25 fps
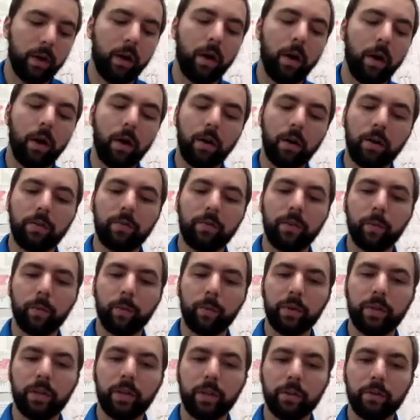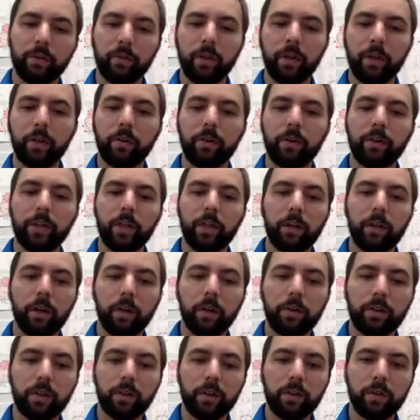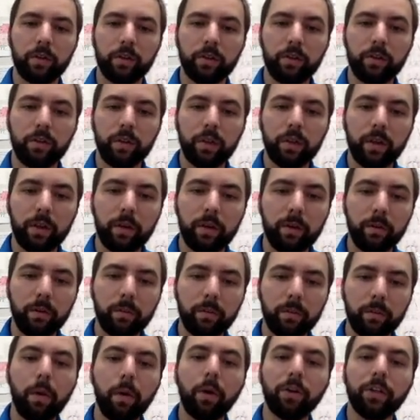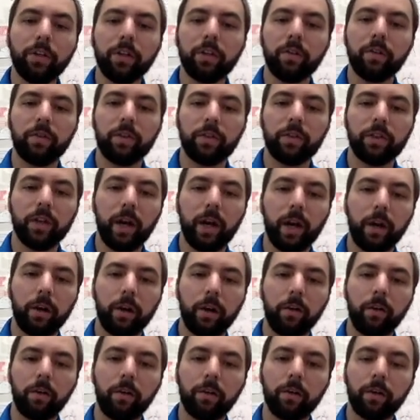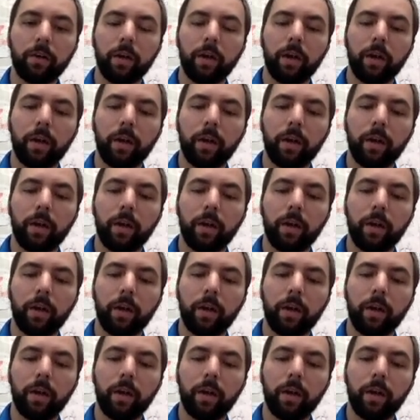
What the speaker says: All of the potential energy goes into the motion of the child